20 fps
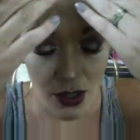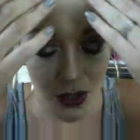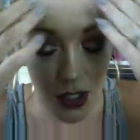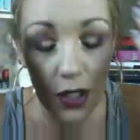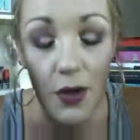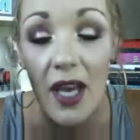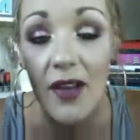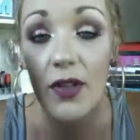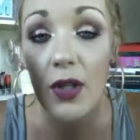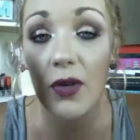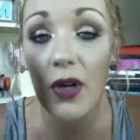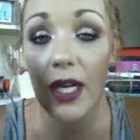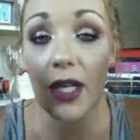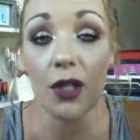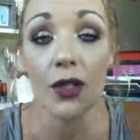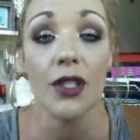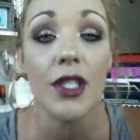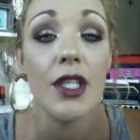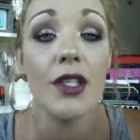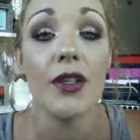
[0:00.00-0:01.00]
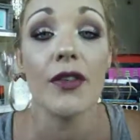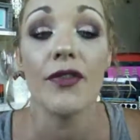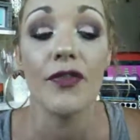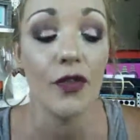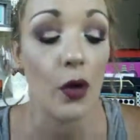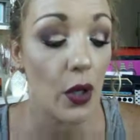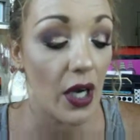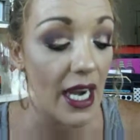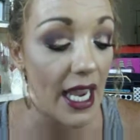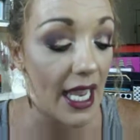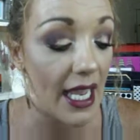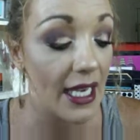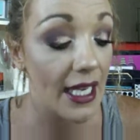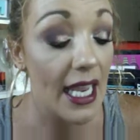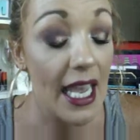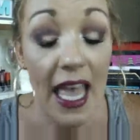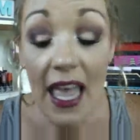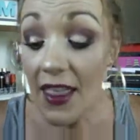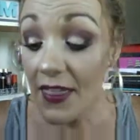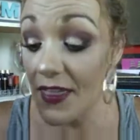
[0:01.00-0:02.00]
you do have the wrinkles in your forehead,